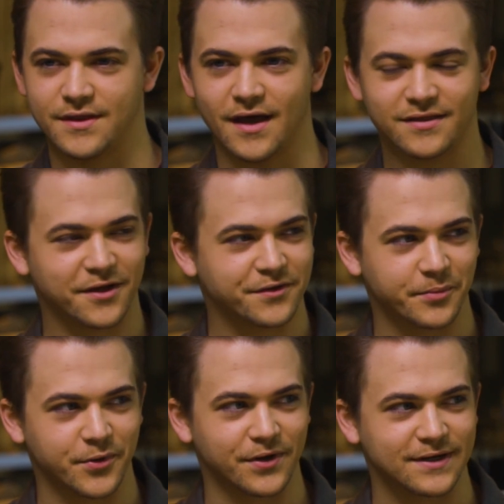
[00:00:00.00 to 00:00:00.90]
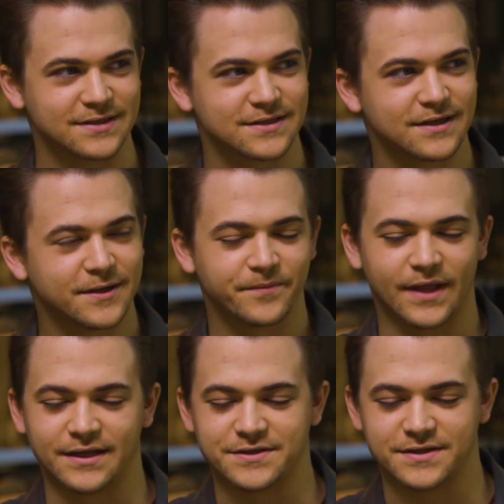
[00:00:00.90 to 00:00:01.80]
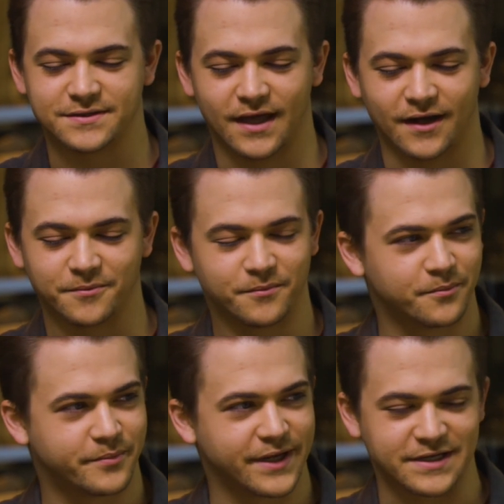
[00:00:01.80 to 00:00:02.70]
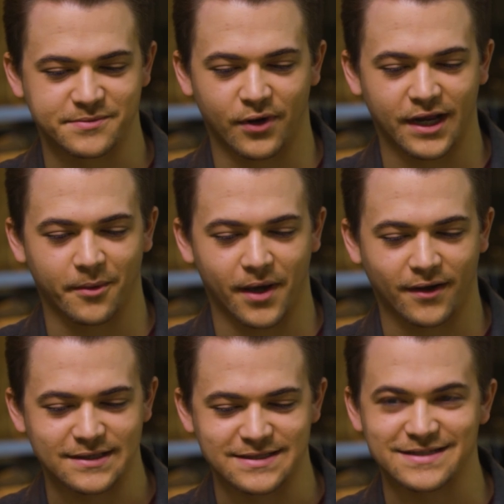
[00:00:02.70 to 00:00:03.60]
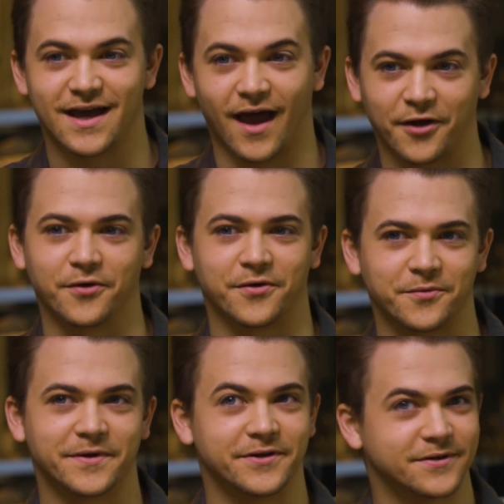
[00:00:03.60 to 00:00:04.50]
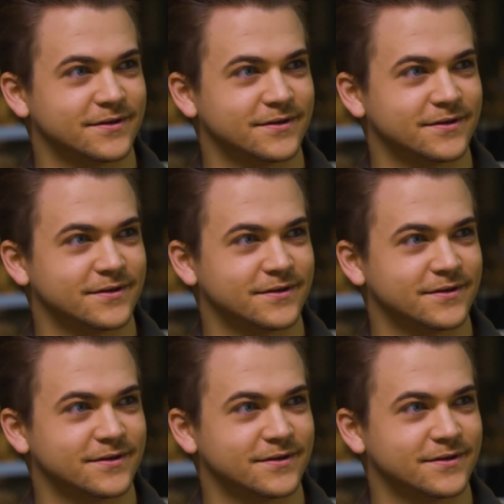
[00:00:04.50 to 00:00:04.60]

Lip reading: with nothing on the books, and just kind of pick his brain about his entire career.